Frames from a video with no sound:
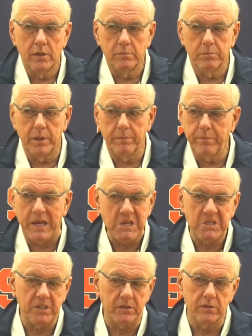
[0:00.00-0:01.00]
But
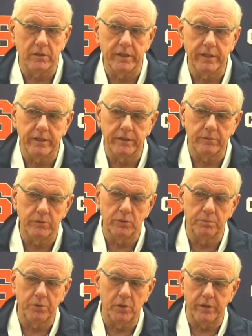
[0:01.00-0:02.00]
basically,
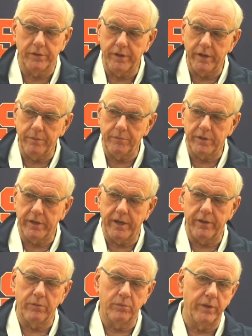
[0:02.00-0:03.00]
you put a team
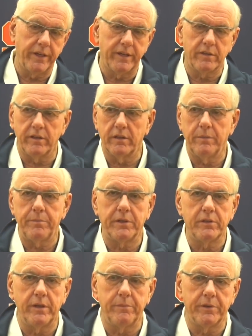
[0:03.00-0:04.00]
together. When we get the
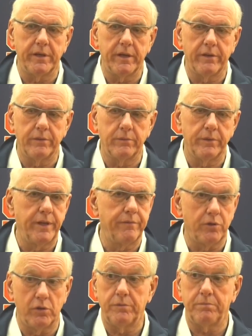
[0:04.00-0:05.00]
Olympic team together, we
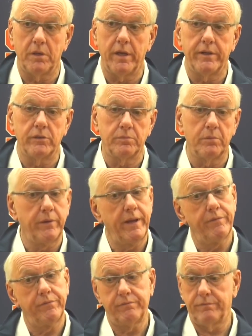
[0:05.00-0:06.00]
have good players, but we
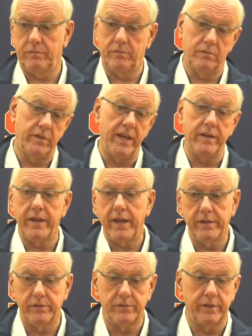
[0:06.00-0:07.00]
have 10
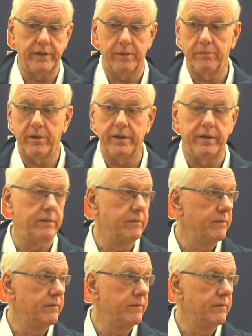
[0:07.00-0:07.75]
days to get them ready.